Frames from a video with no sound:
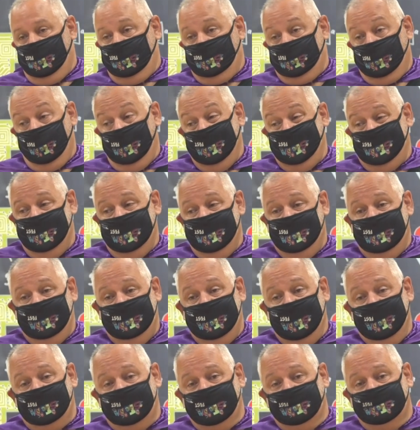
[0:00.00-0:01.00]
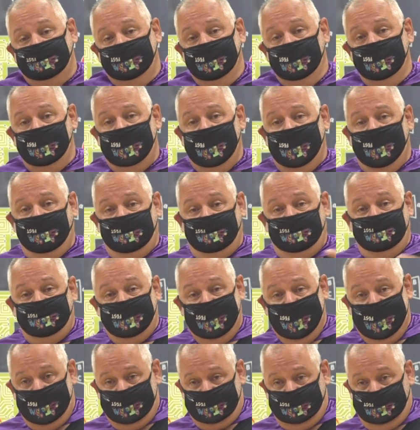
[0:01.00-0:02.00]
so we can get the food out
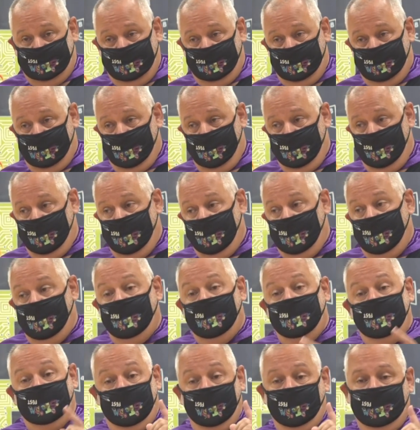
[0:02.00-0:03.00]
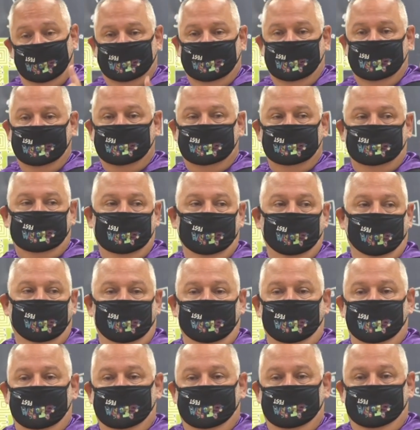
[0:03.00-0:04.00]
faster than we need to be
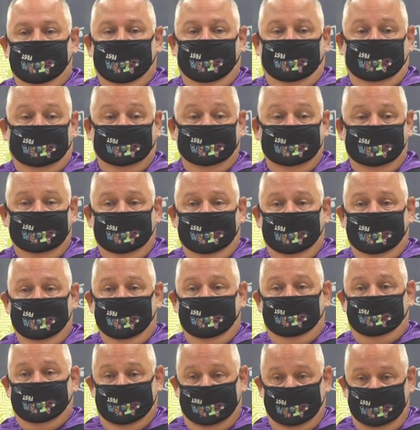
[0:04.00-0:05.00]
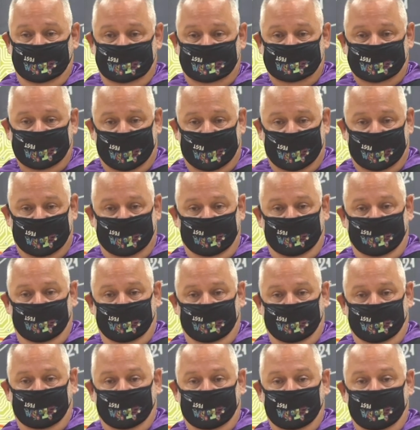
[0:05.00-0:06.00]
worried about cleaning up inside
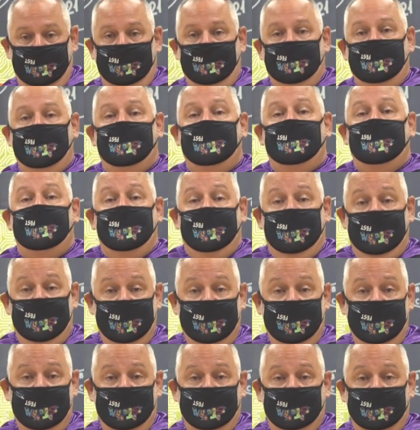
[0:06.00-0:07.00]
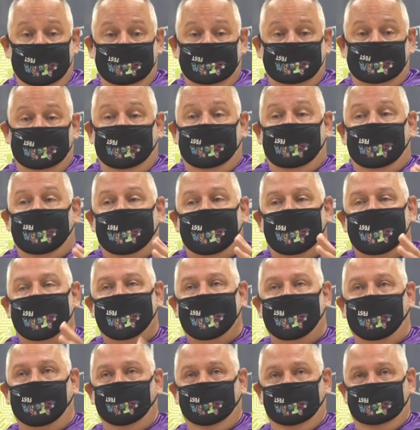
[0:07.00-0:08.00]
and
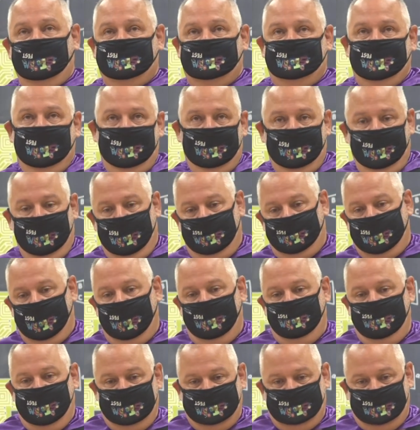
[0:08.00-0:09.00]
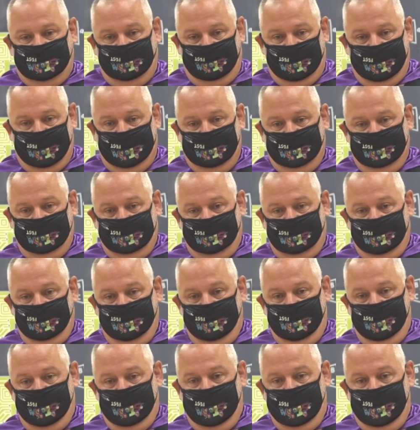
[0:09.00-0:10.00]
how we're setting up our restaurants.
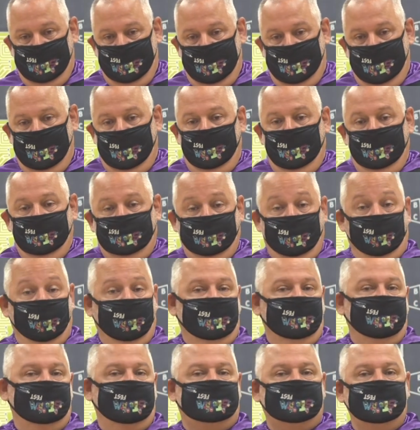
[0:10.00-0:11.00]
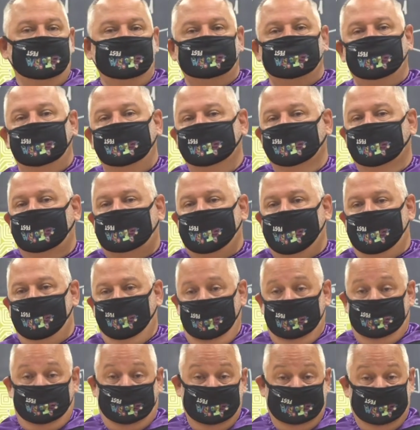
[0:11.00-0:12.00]
So one of the things we look at
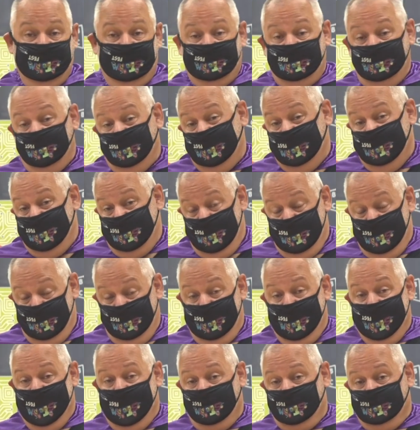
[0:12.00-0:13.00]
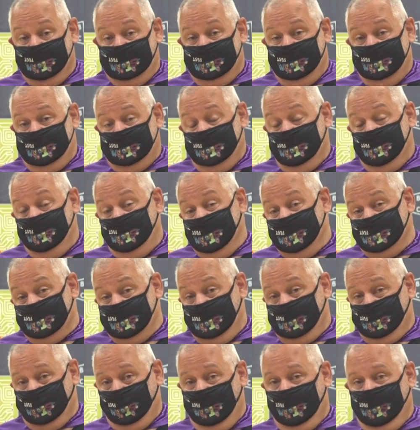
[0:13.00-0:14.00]
with predictive analysis in the
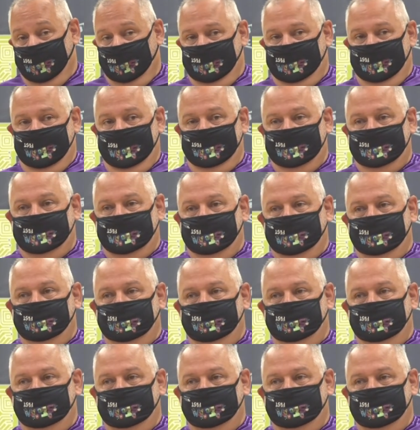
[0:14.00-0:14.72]
business world is,